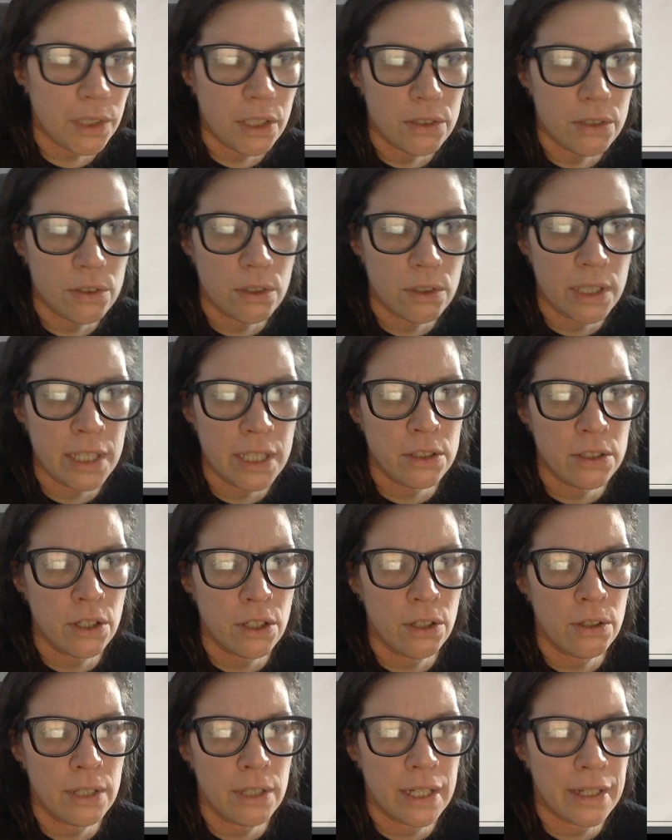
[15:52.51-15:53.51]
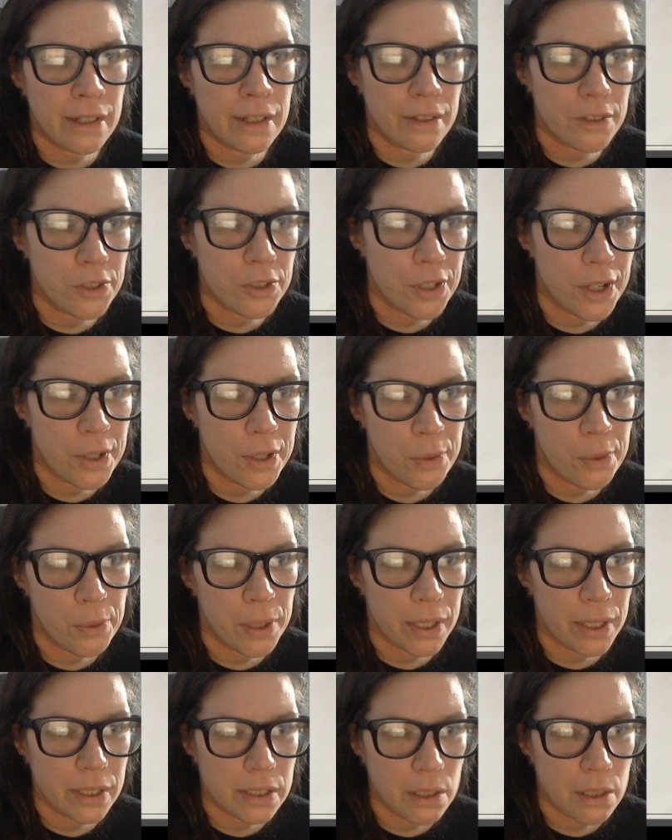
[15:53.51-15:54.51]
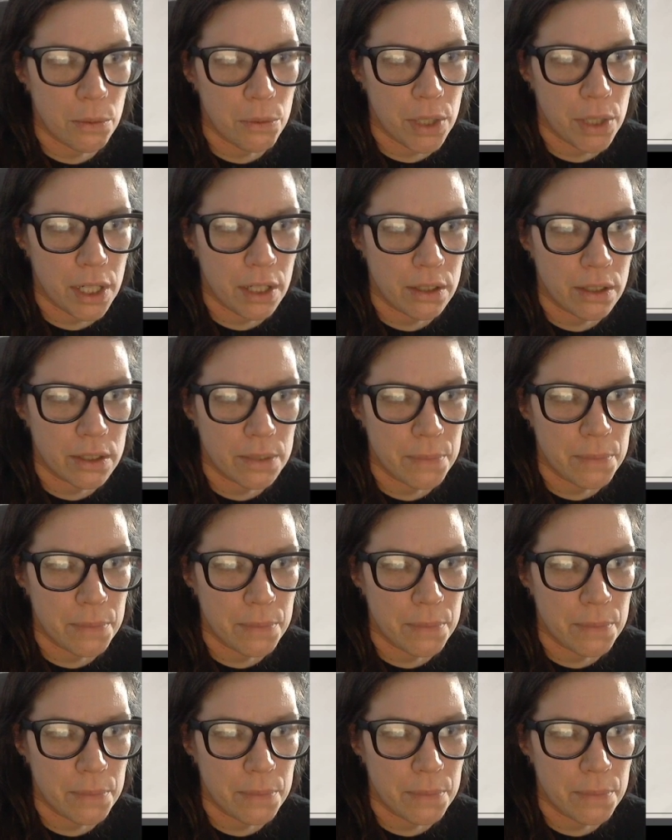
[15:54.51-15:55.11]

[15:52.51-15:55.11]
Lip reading: So let's go and try to work somewhere else.